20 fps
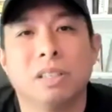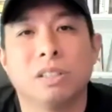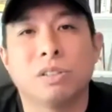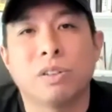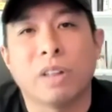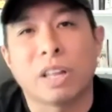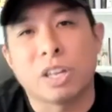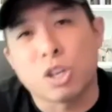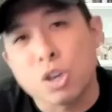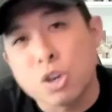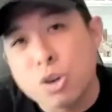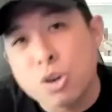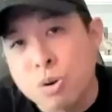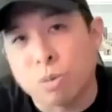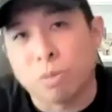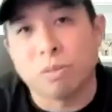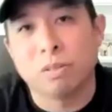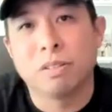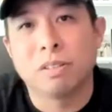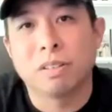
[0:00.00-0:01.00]
so that
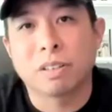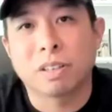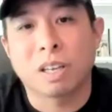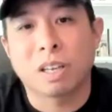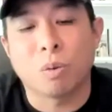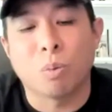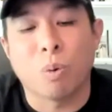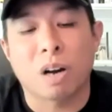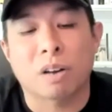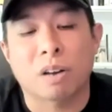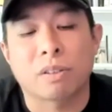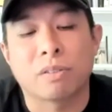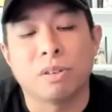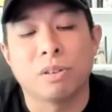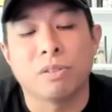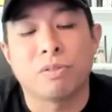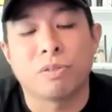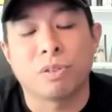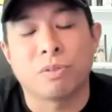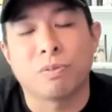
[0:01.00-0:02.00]
you can walk through